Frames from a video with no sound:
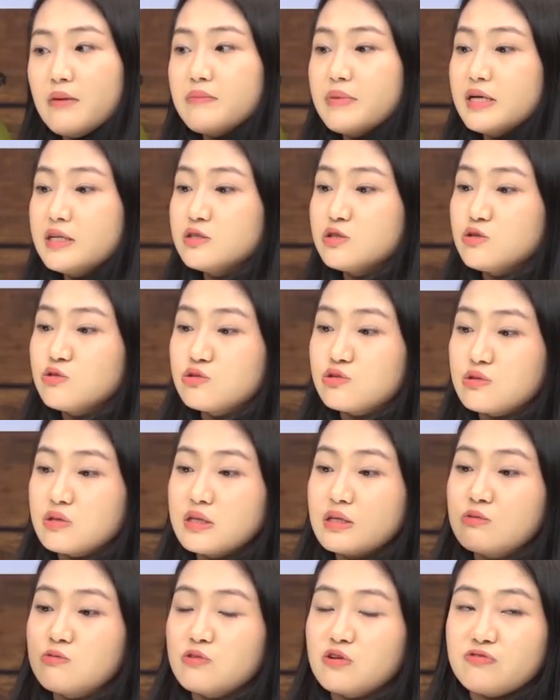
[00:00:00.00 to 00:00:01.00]
is
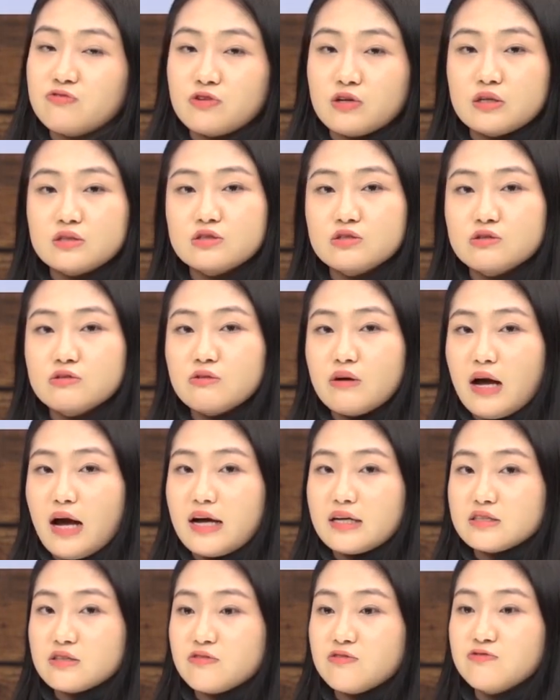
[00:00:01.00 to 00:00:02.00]
usually referred to
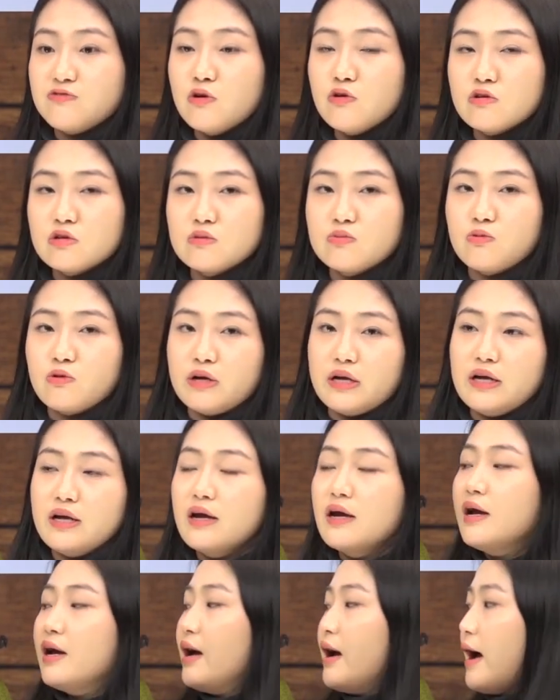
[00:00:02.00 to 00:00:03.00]
as a focal point.
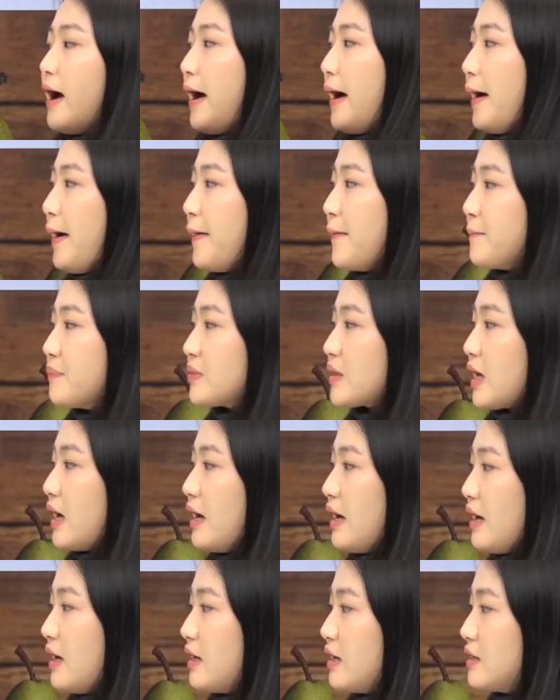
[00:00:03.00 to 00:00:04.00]

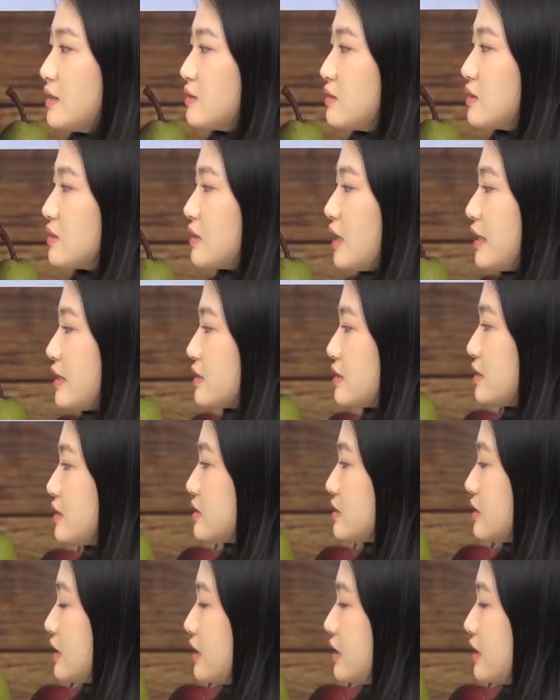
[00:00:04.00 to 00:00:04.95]
And like this